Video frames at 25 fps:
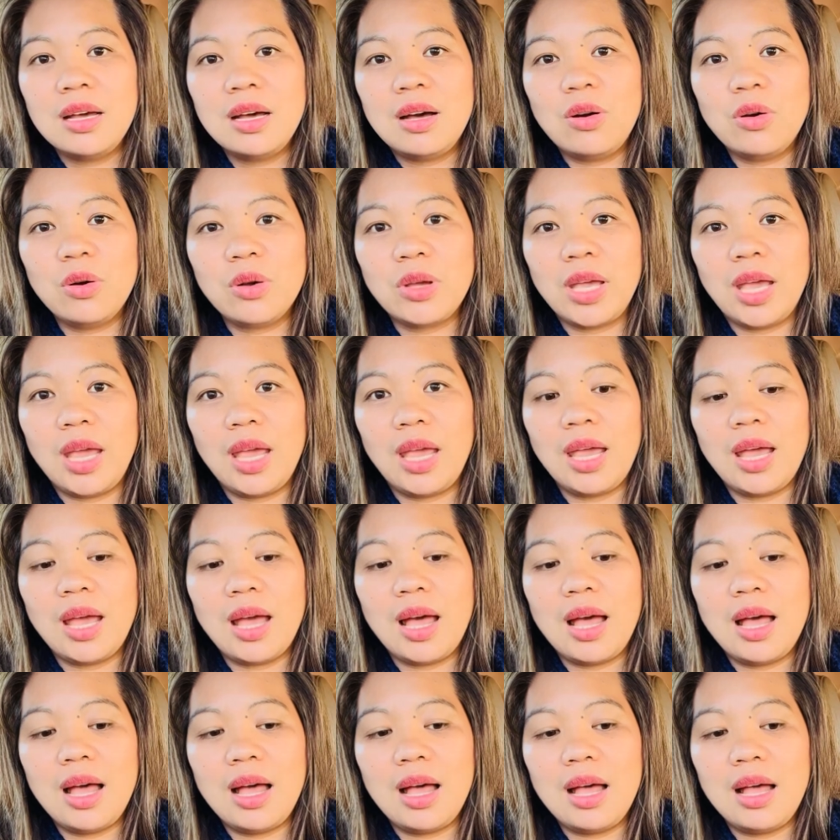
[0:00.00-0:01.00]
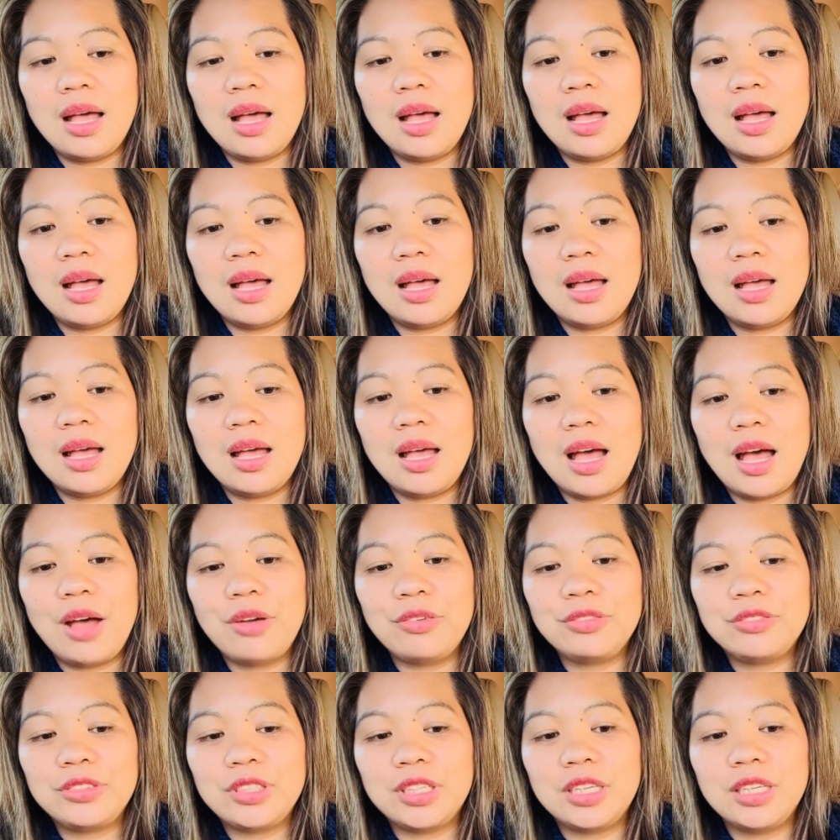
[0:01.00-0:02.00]
okay,
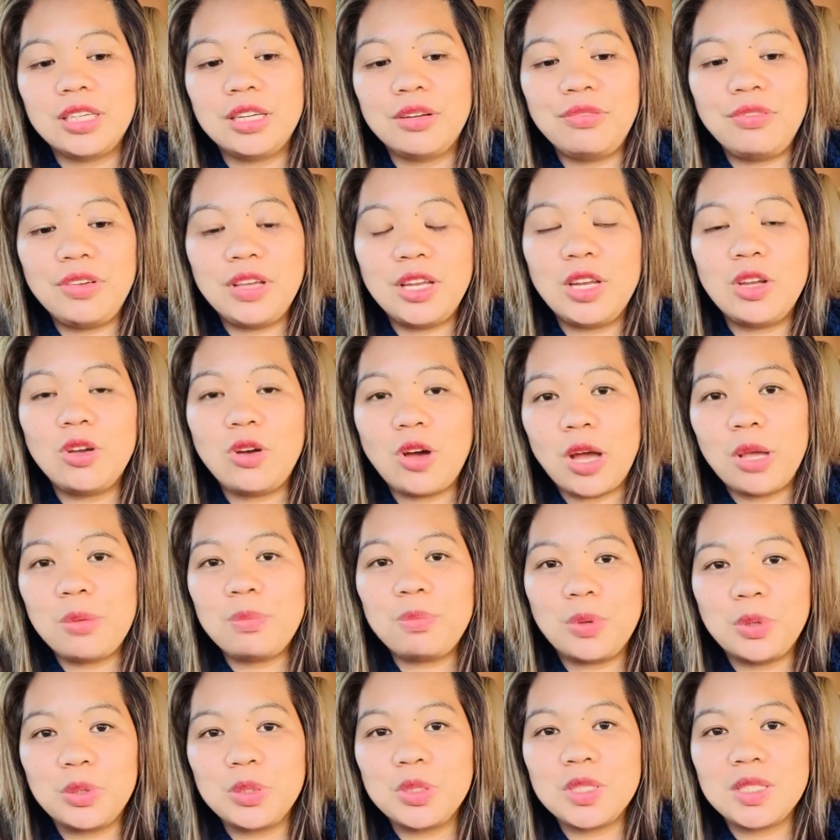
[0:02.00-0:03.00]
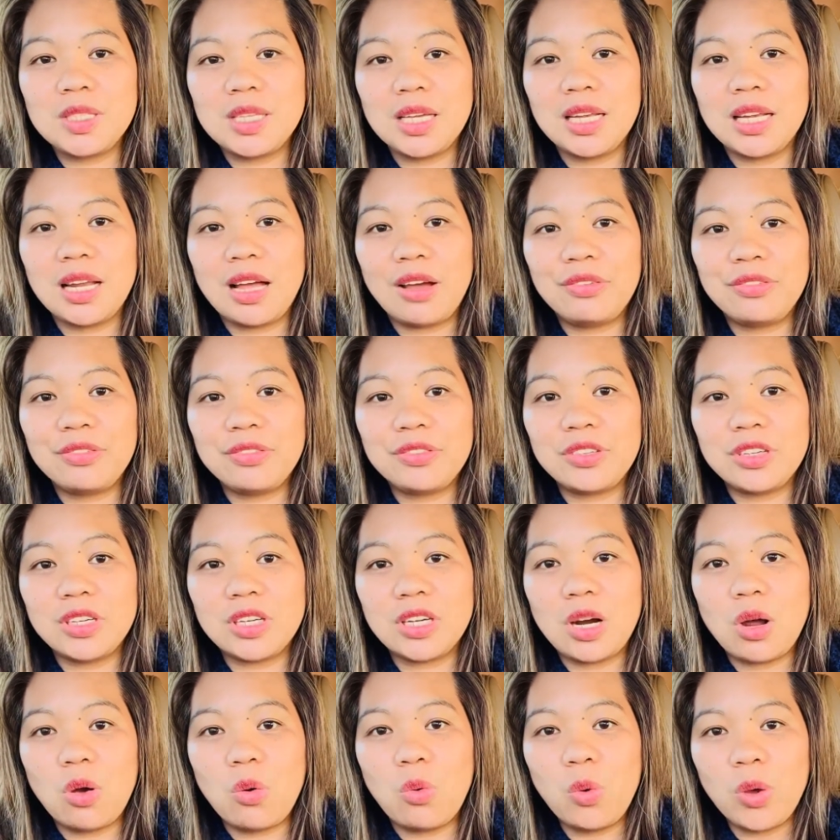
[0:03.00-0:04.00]
after the video I posted,
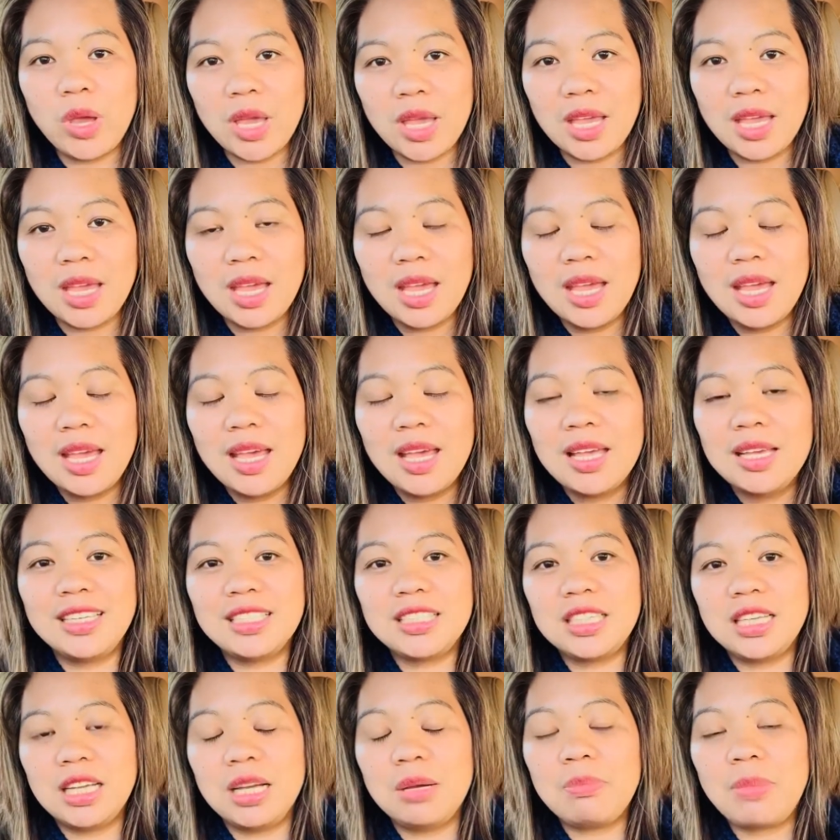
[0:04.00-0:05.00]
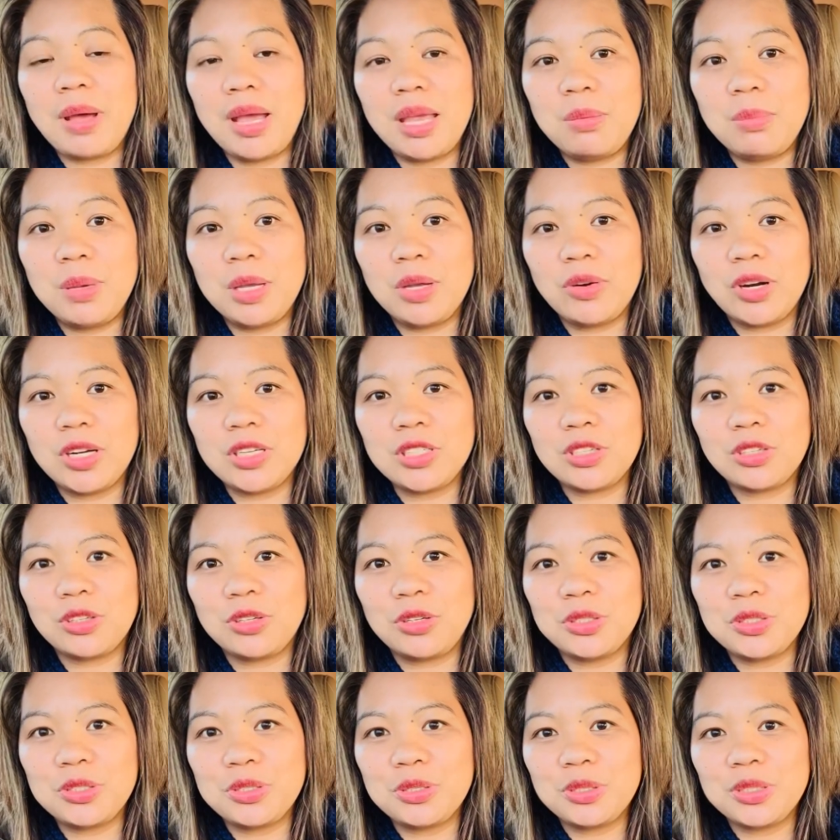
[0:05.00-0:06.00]
after a week, my immigration
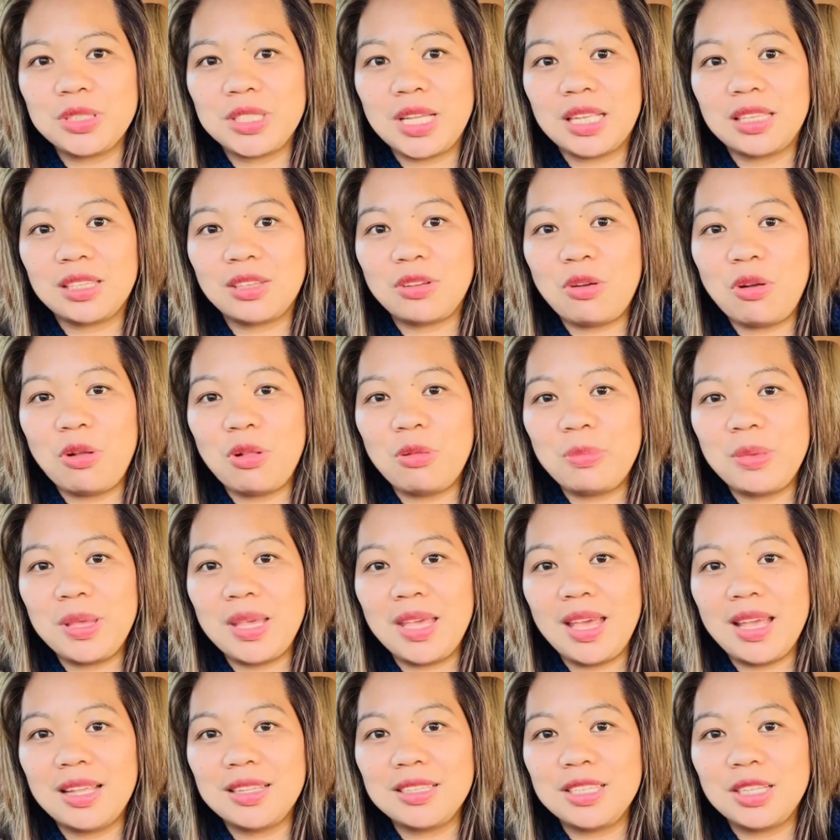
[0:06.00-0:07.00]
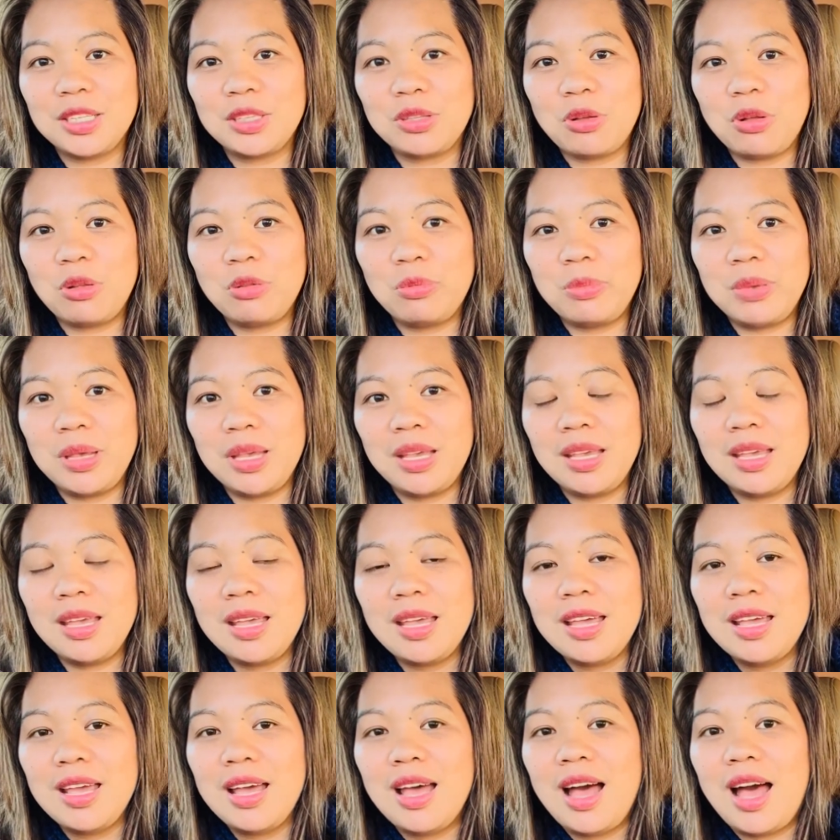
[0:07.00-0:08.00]
consultant called me and she told me,
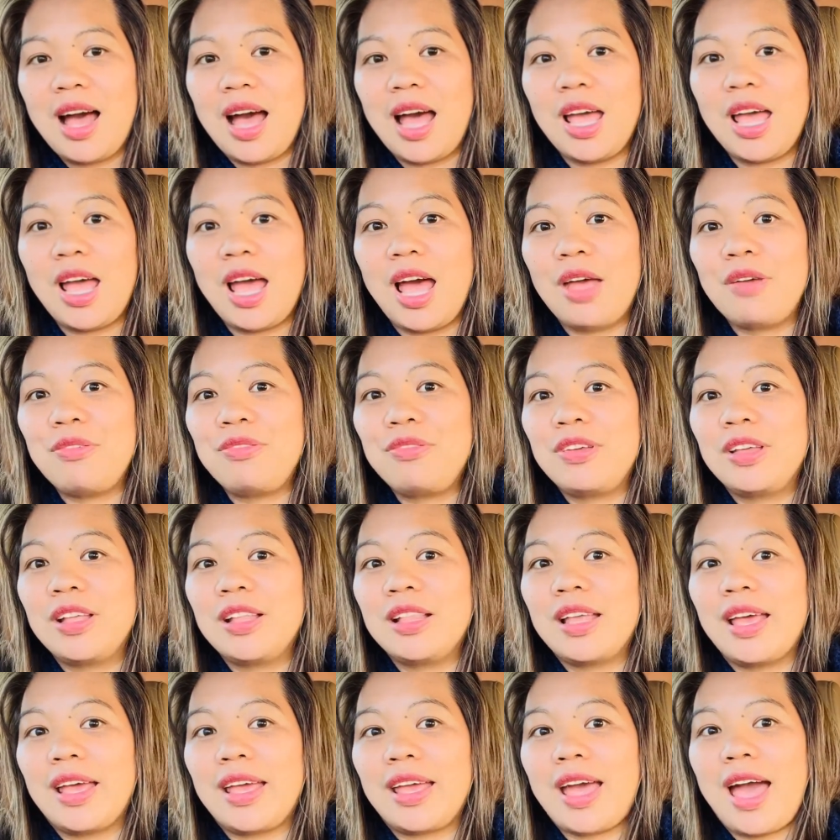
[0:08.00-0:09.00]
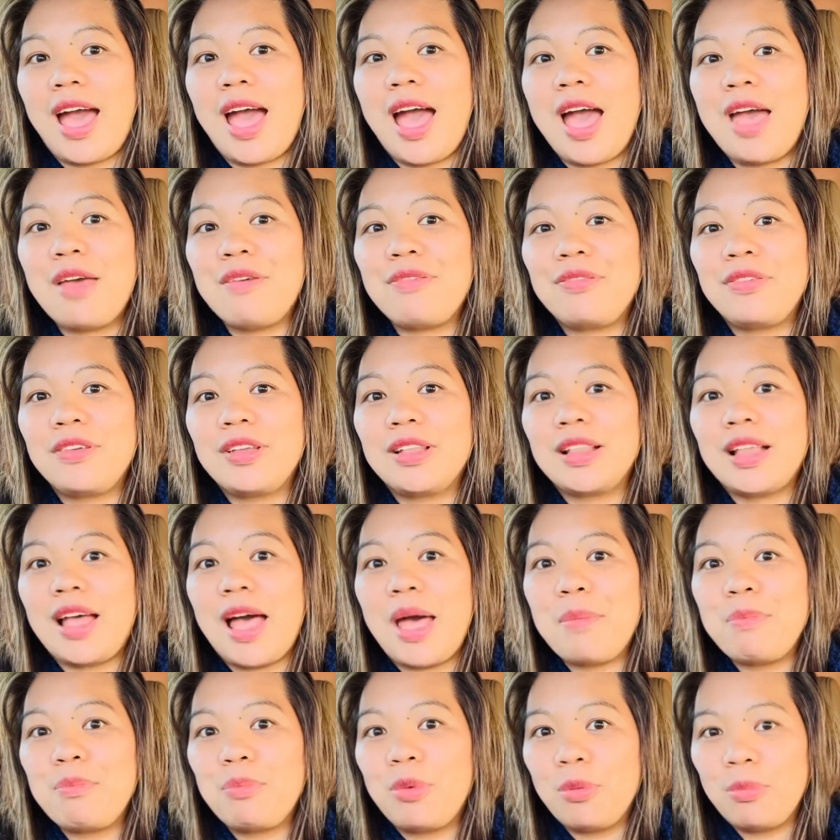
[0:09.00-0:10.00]
I feel
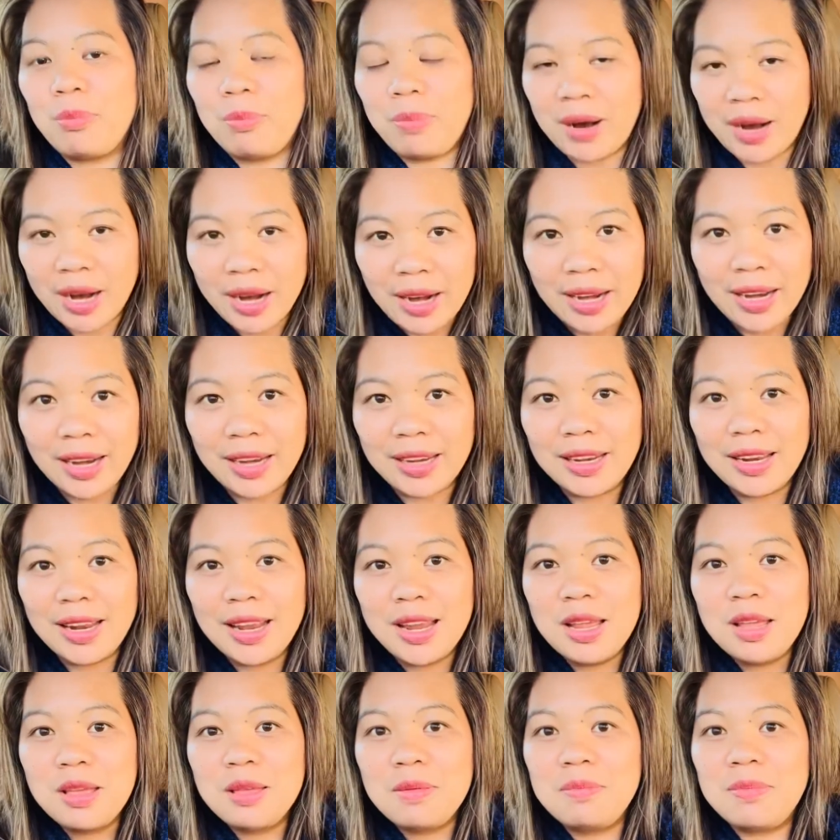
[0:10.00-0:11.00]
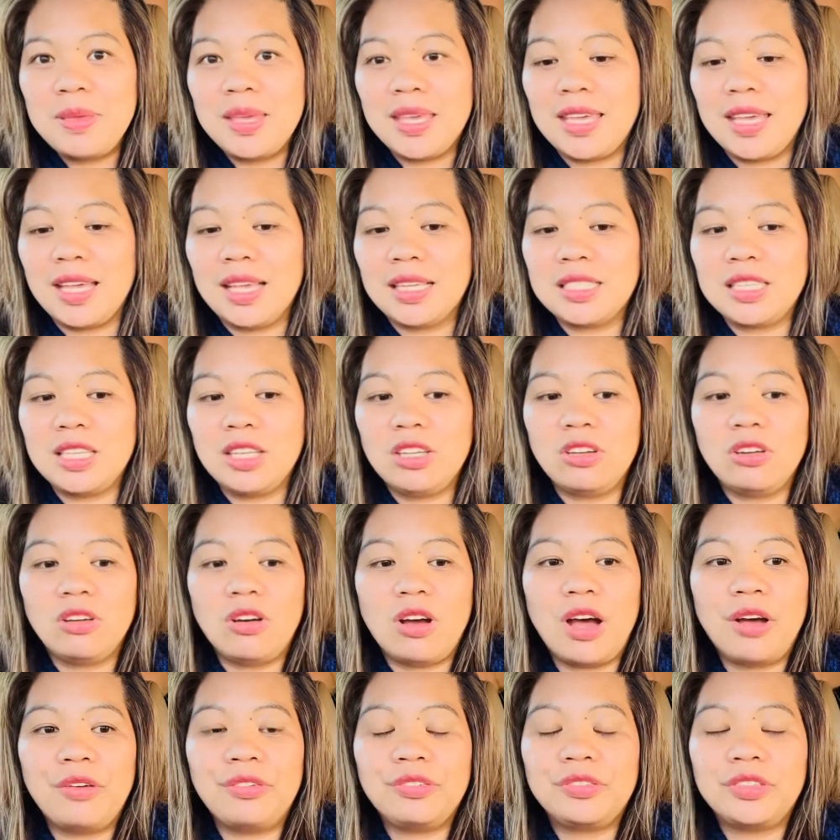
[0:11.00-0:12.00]
I'm bombarded. Because, you know,
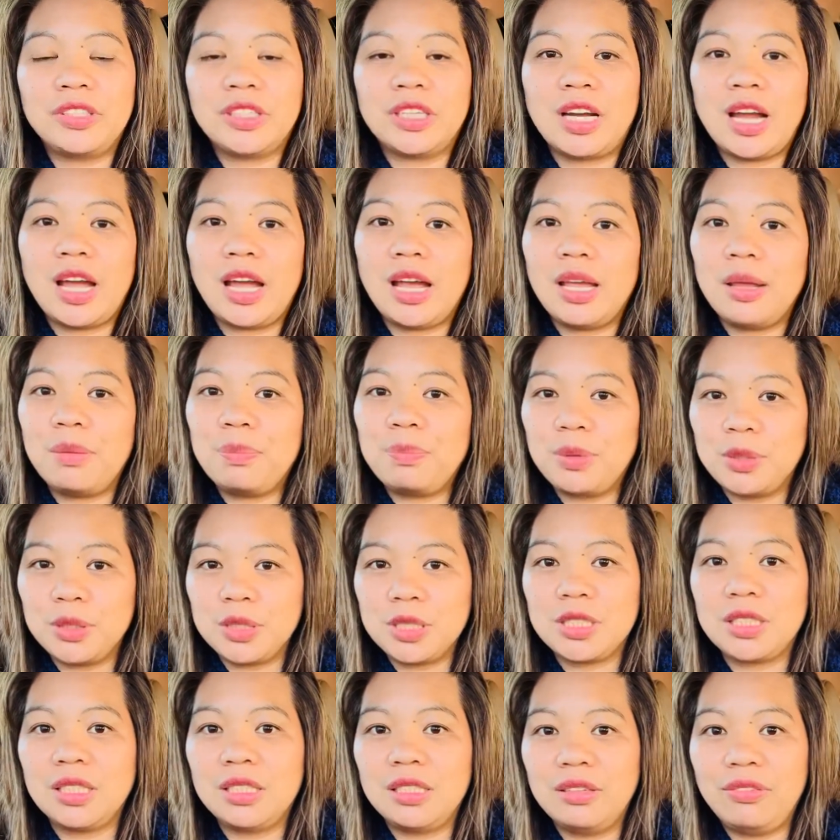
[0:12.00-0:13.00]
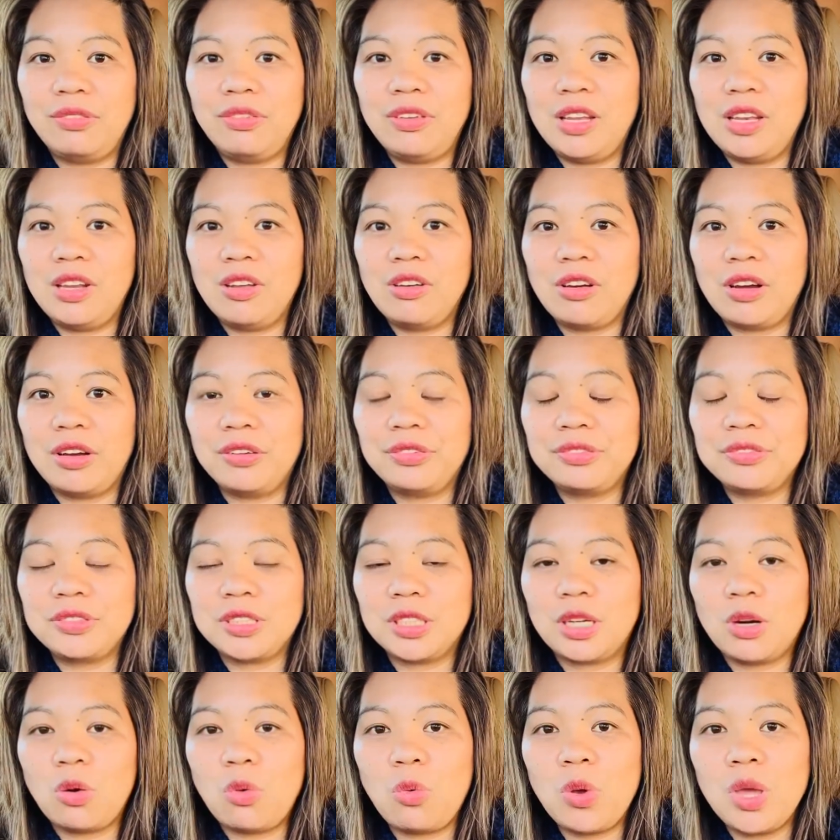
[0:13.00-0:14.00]
after I posted the video,
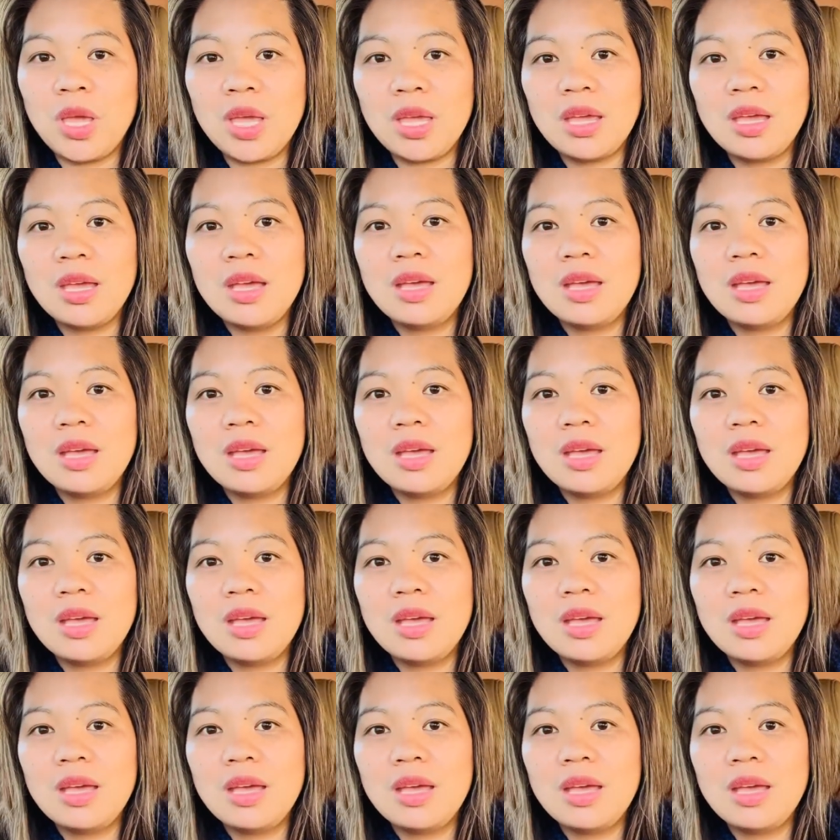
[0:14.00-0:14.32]
after a week,